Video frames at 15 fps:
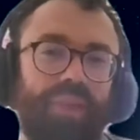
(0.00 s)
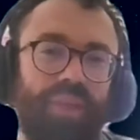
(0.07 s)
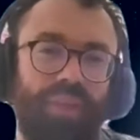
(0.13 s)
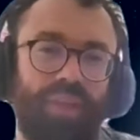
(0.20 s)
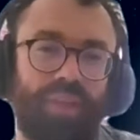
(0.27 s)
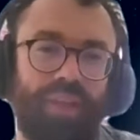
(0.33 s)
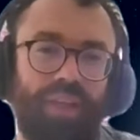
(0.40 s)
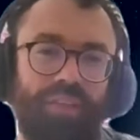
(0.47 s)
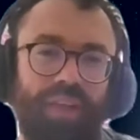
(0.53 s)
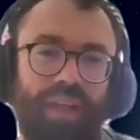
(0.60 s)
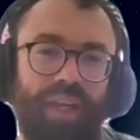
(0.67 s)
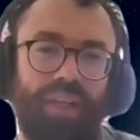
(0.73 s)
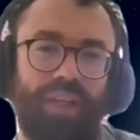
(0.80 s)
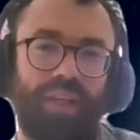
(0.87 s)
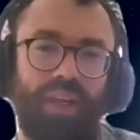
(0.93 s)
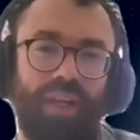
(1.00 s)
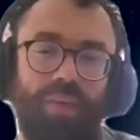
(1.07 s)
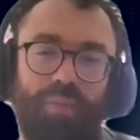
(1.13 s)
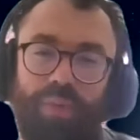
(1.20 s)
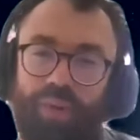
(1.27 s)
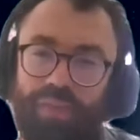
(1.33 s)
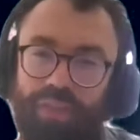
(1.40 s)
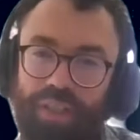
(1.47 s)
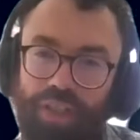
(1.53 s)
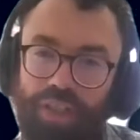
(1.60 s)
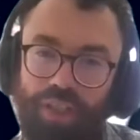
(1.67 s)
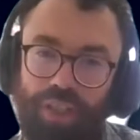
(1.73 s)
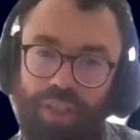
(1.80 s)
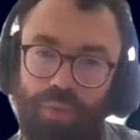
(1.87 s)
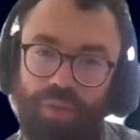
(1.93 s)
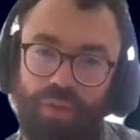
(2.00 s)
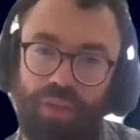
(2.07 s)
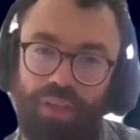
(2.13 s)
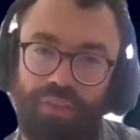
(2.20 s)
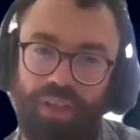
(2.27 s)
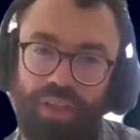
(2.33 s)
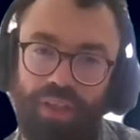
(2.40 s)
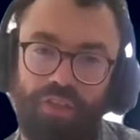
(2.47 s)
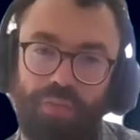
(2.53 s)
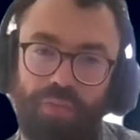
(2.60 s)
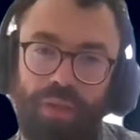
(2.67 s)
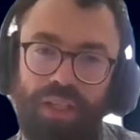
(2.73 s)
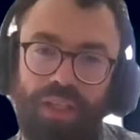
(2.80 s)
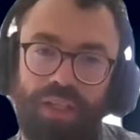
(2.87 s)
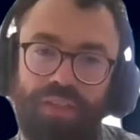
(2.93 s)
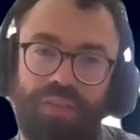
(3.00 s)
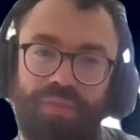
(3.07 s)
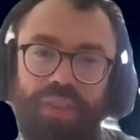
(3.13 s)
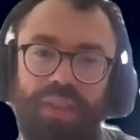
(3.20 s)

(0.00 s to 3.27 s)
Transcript: There's then a presentation, how will you guys actually explain it?